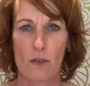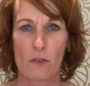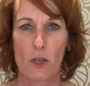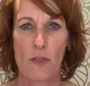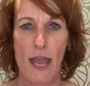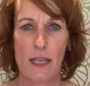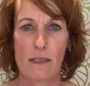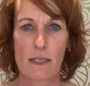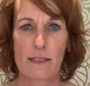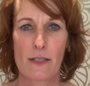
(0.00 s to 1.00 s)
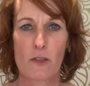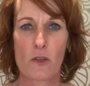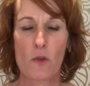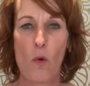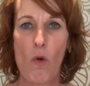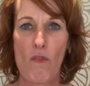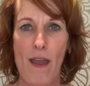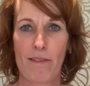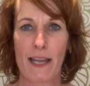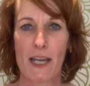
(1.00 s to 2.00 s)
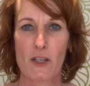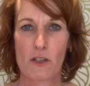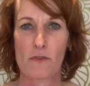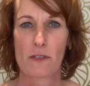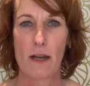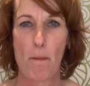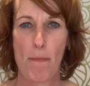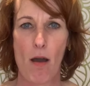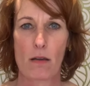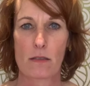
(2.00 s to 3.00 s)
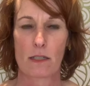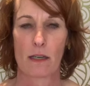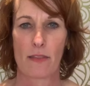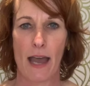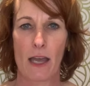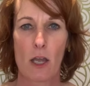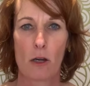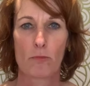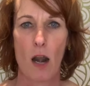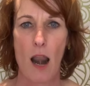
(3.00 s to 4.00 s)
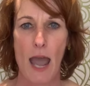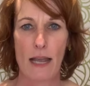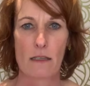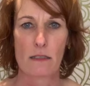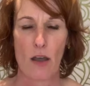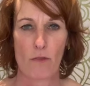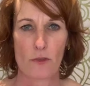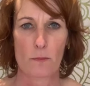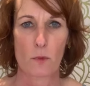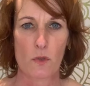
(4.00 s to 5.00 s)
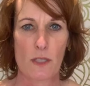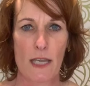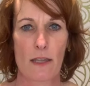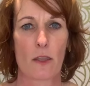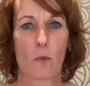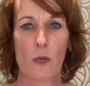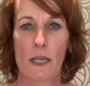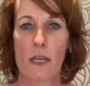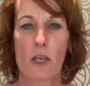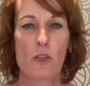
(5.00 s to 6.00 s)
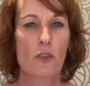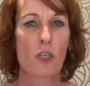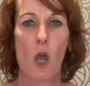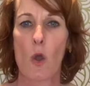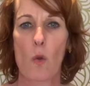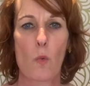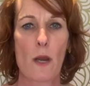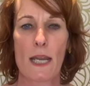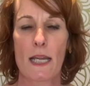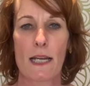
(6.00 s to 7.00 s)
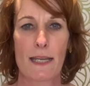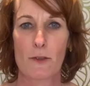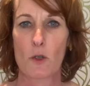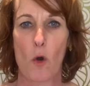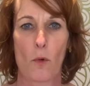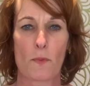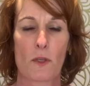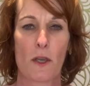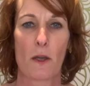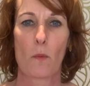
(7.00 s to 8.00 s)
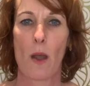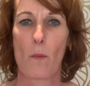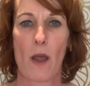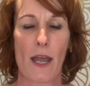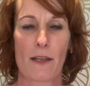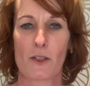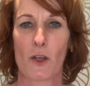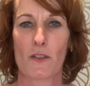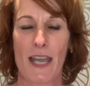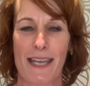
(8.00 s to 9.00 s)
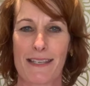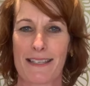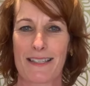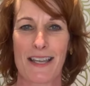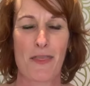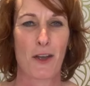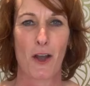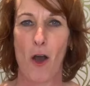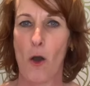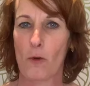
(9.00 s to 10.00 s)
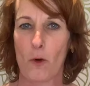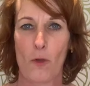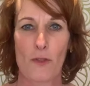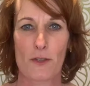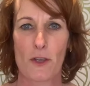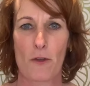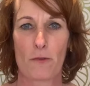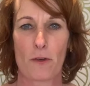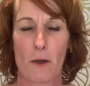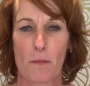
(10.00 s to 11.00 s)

So this is your variation of slumpasana, that relaxed, comfortable seat that we so willingly adopt when we're at our desks, in the car, or on the sofa.